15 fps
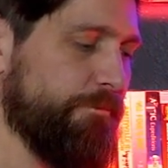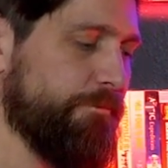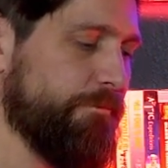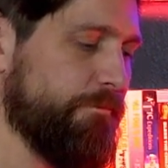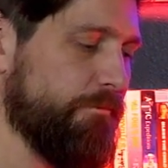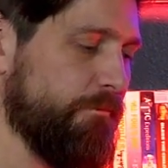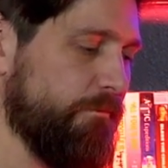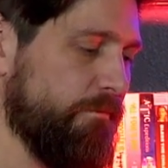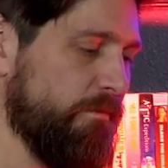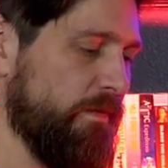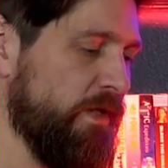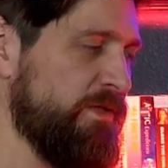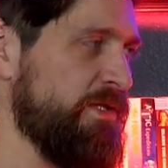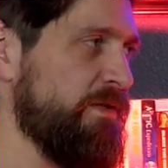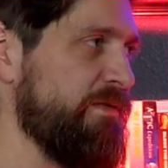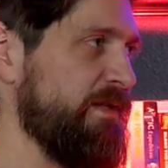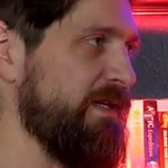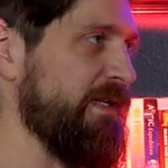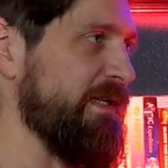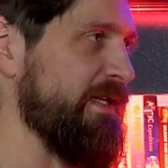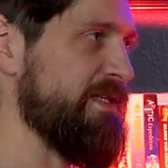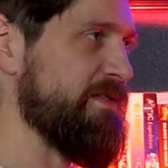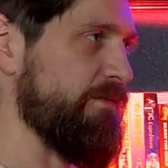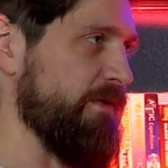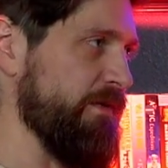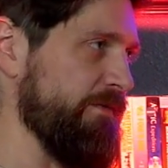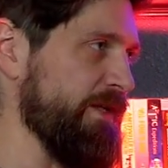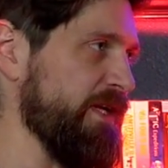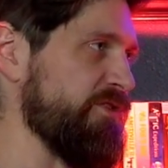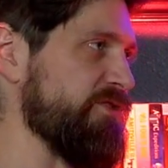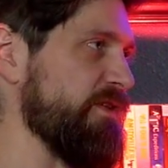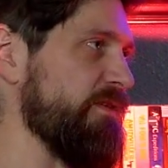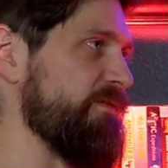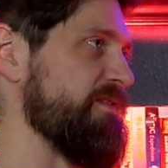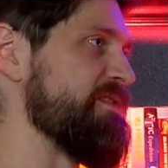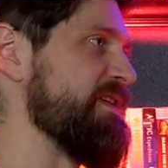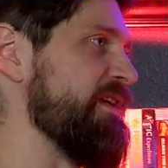Do you think it is a reflection of the